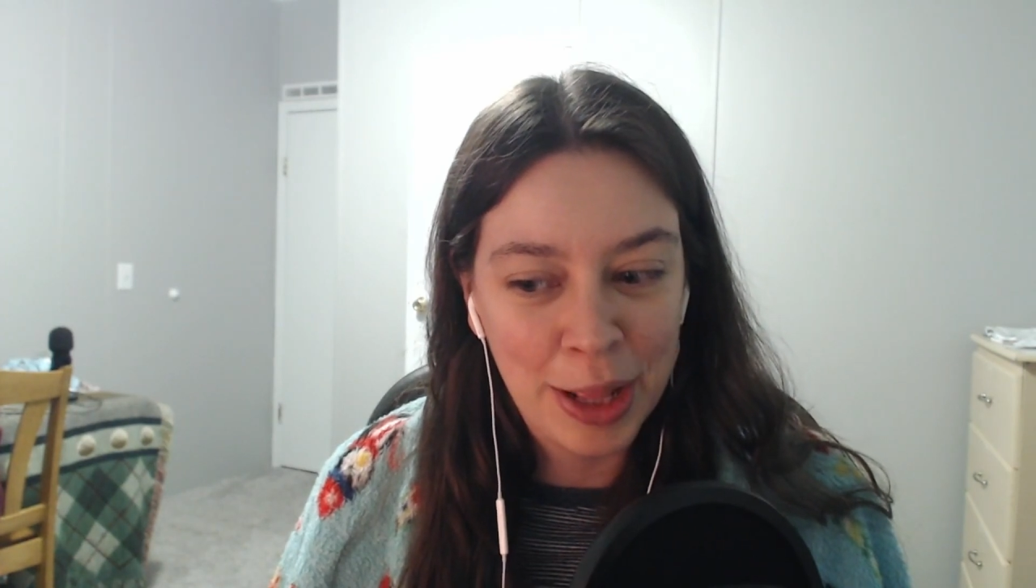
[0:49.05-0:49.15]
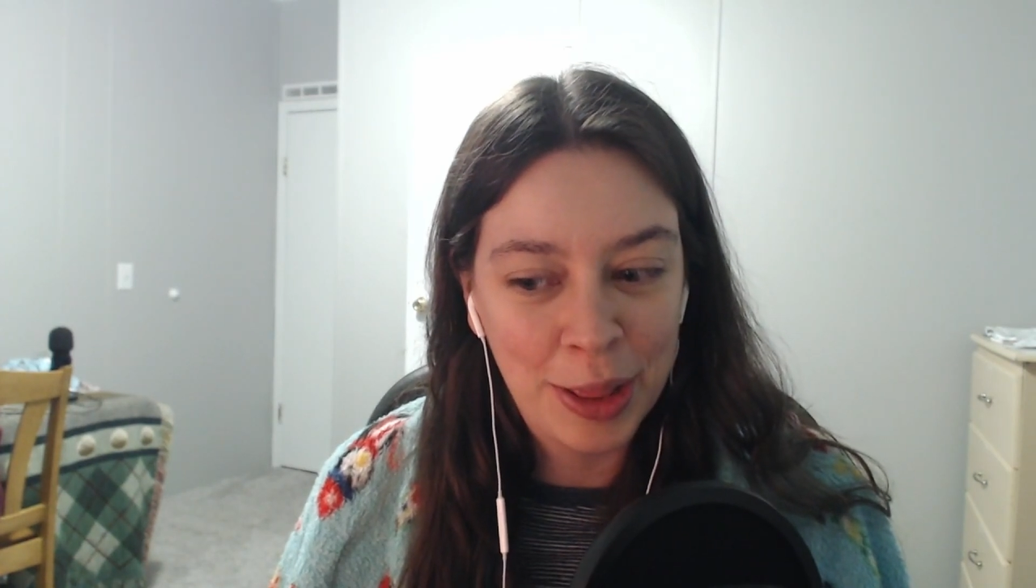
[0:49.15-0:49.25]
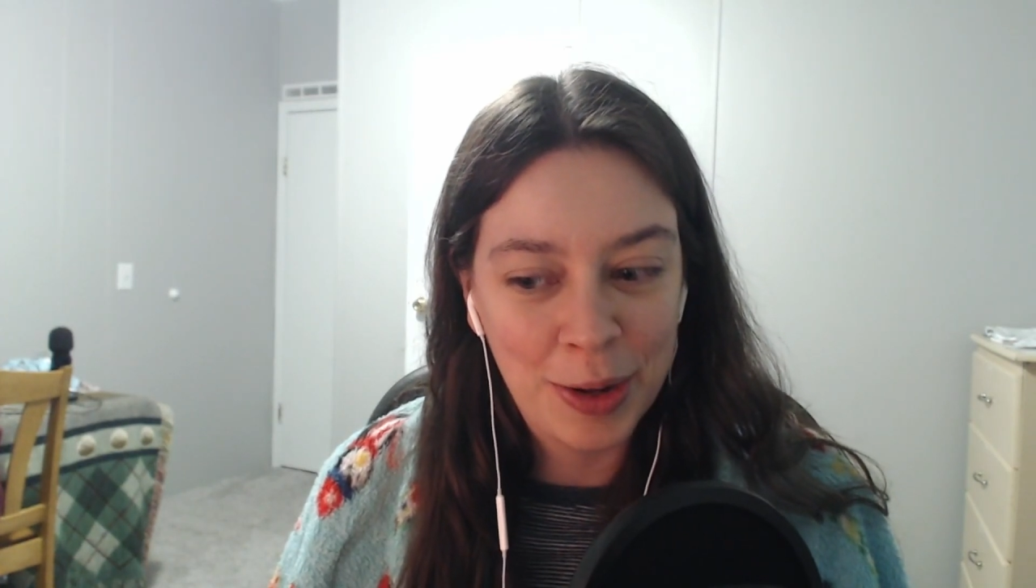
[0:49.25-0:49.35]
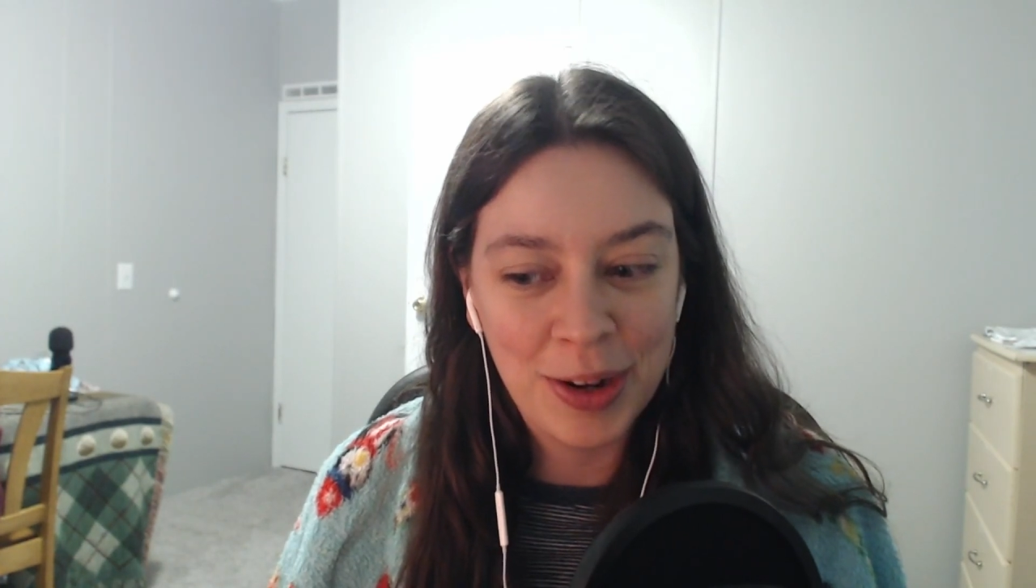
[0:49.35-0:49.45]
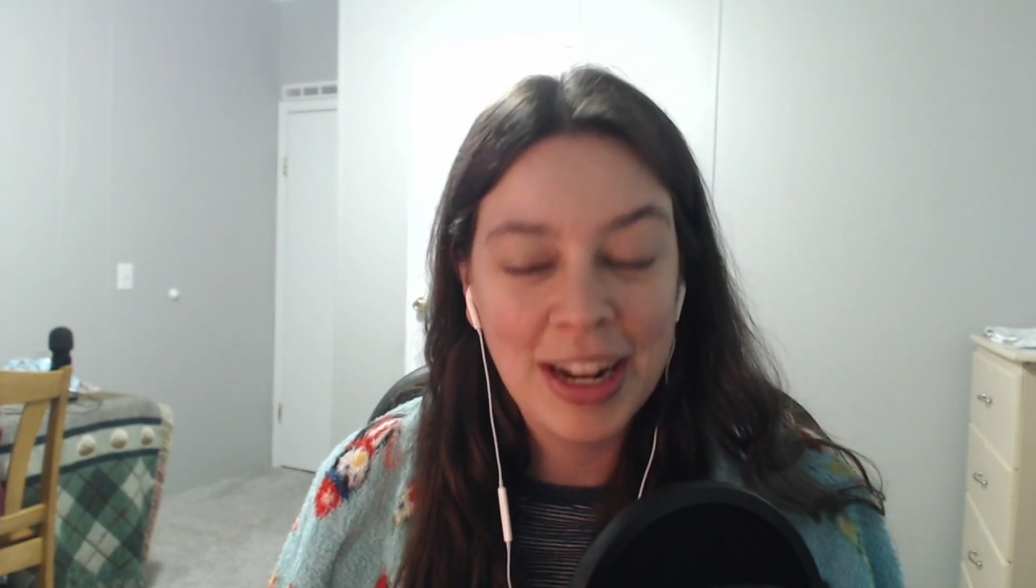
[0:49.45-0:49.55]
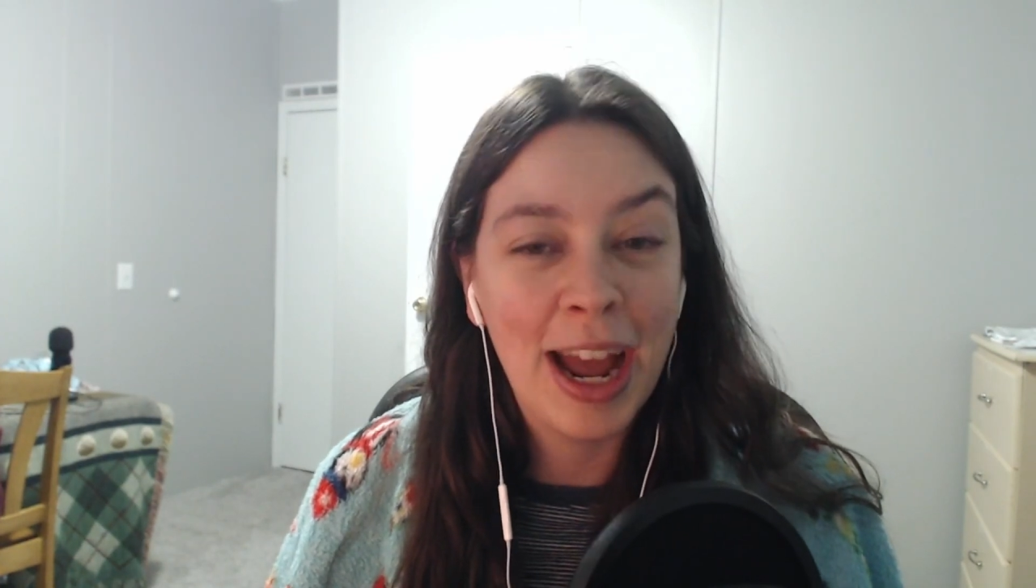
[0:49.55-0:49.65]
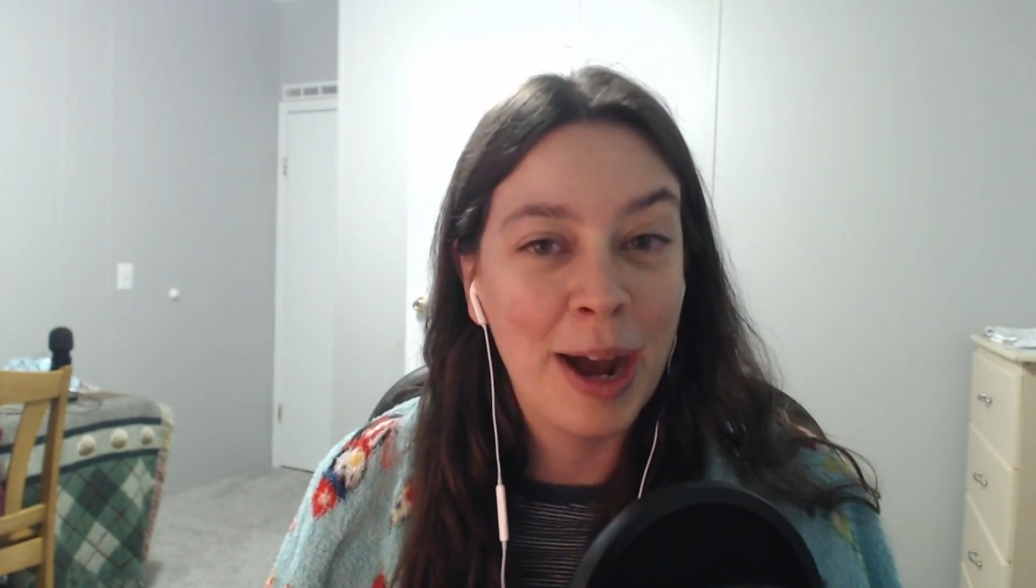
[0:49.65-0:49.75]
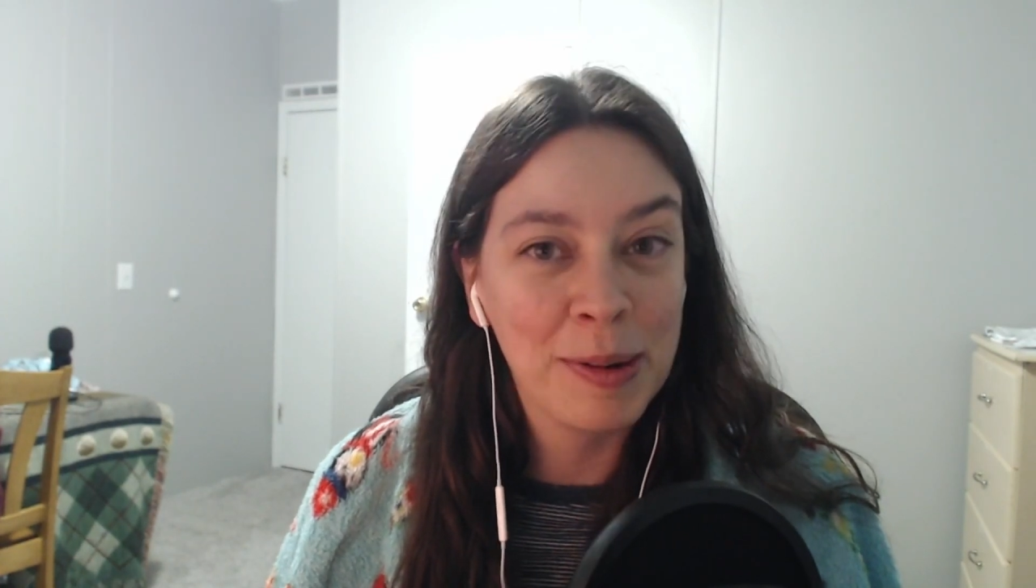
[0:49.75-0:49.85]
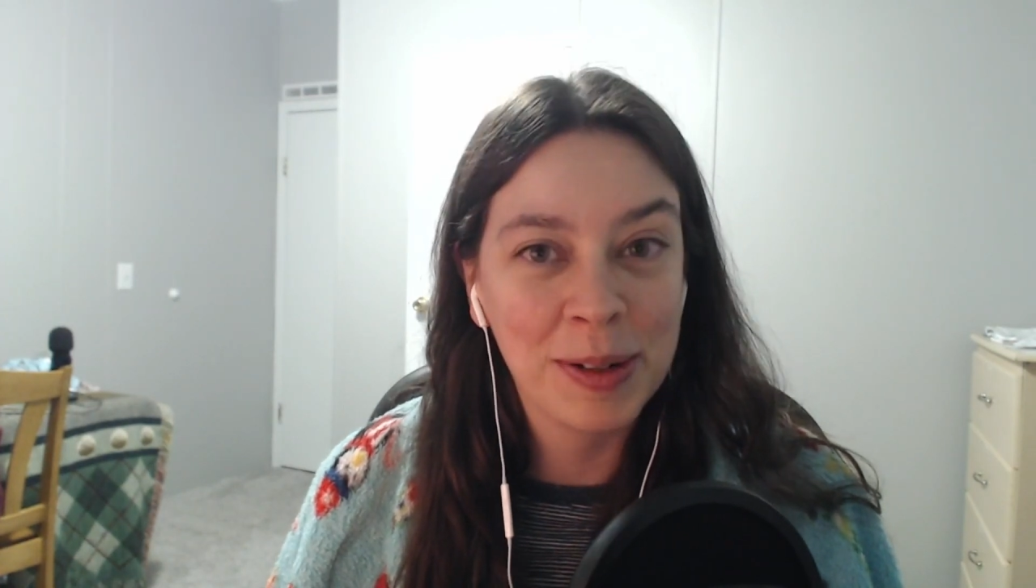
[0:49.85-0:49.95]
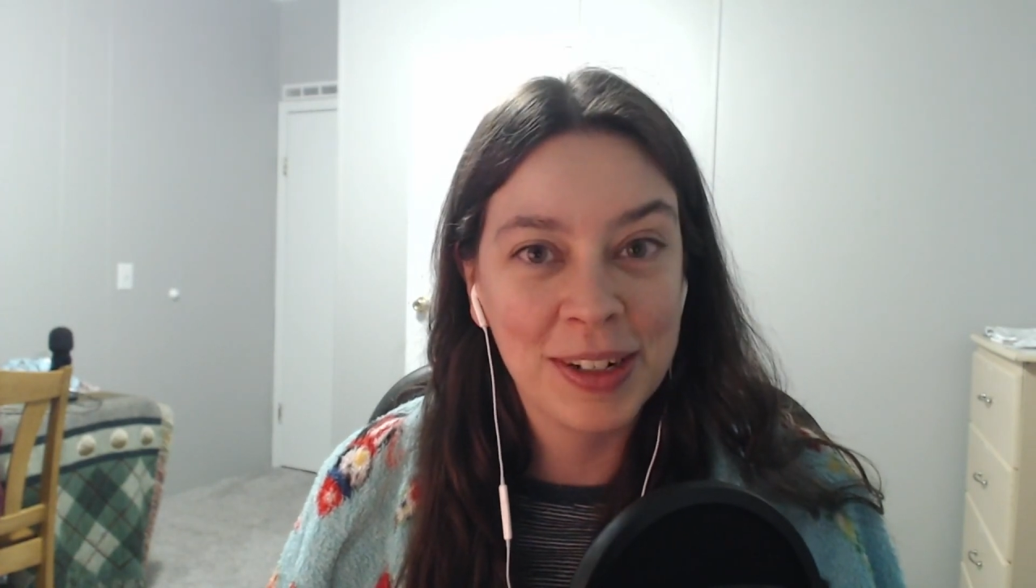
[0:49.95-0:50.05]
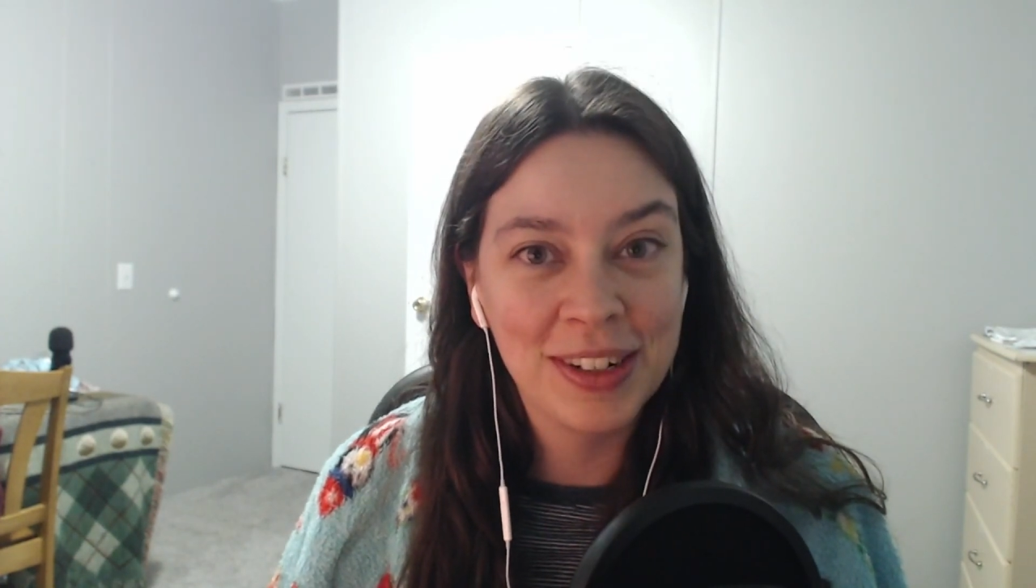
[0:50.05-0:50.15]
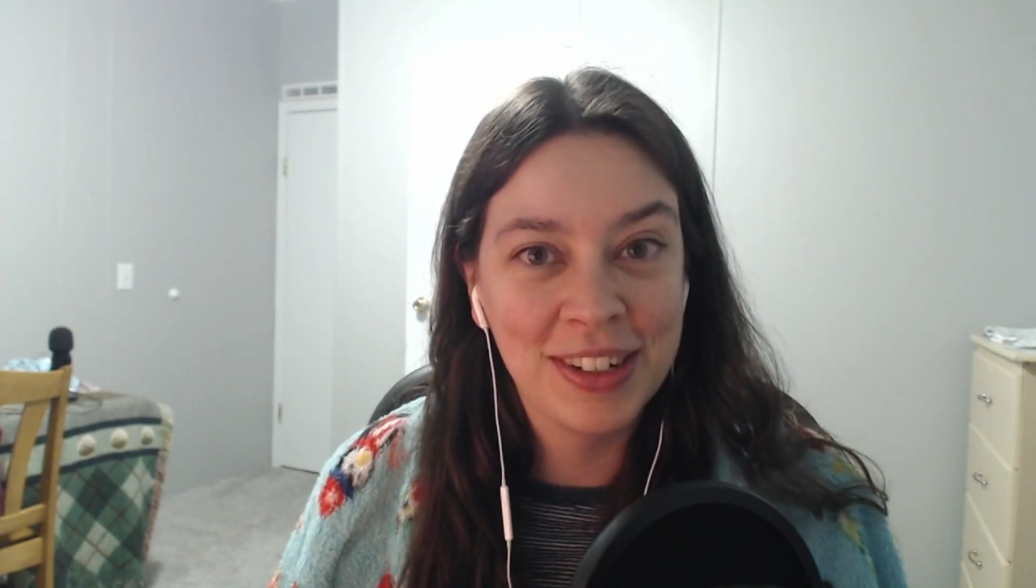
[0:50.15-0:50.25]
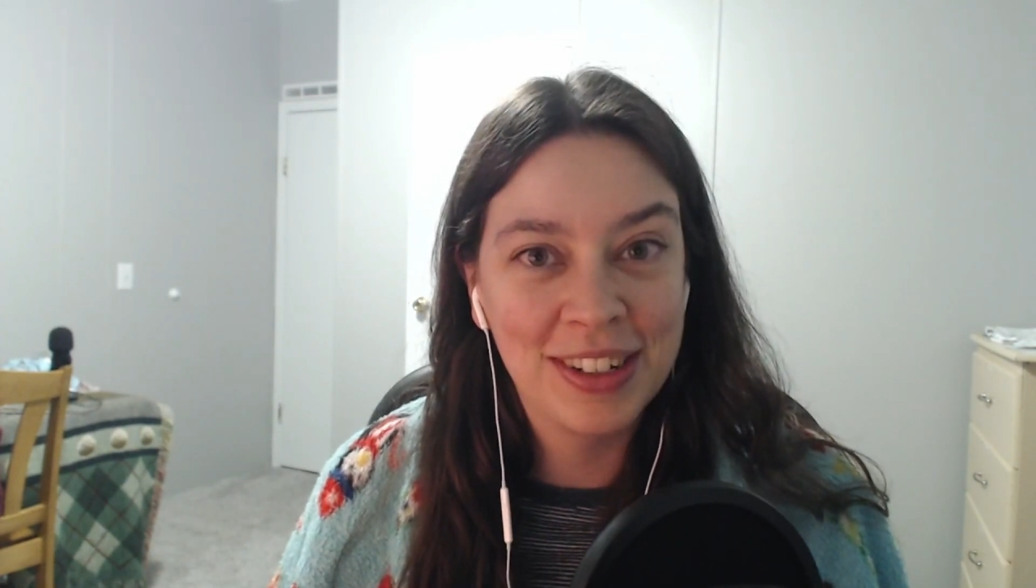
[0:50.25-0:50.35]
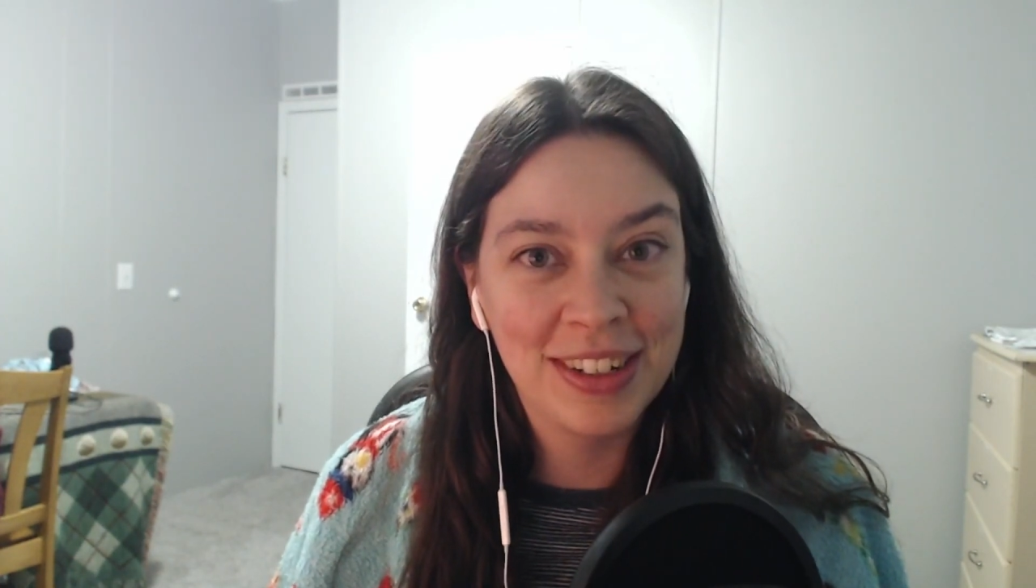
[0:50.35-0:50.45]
30 hours